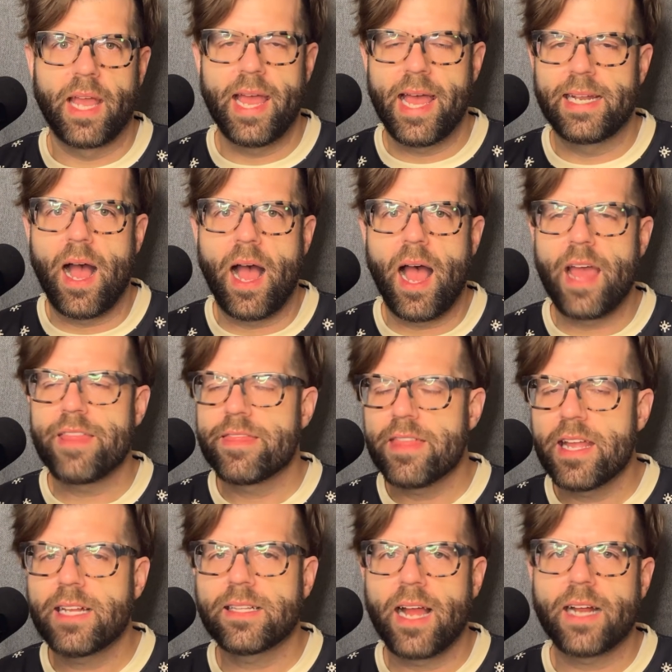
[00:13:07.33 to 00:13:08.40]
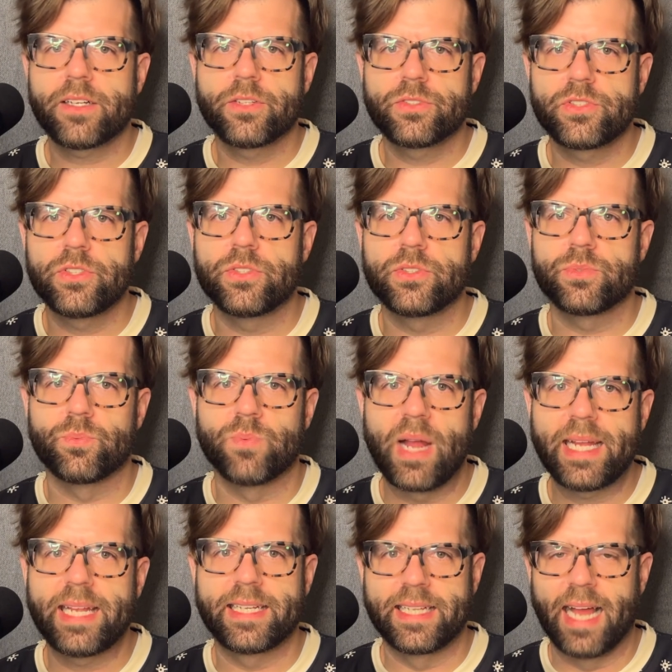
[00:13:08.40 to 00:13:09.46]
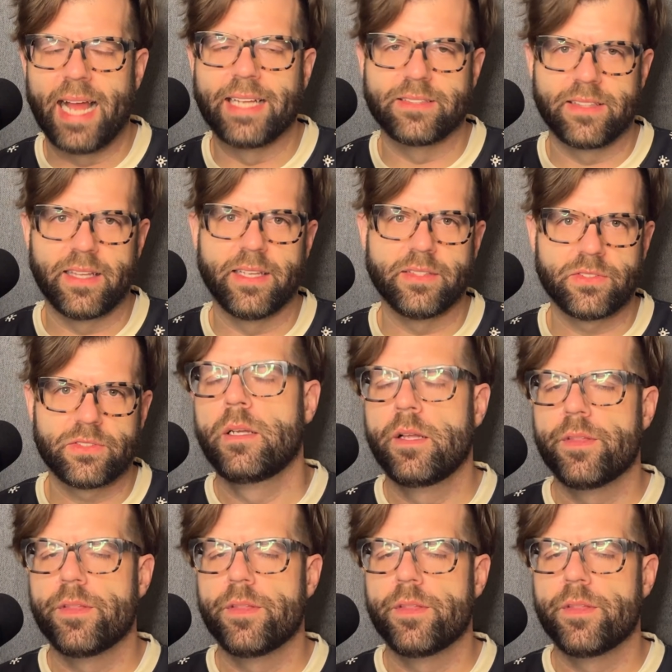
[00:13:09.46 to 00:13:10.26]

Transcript: And I think Dr. Seuss recognized this.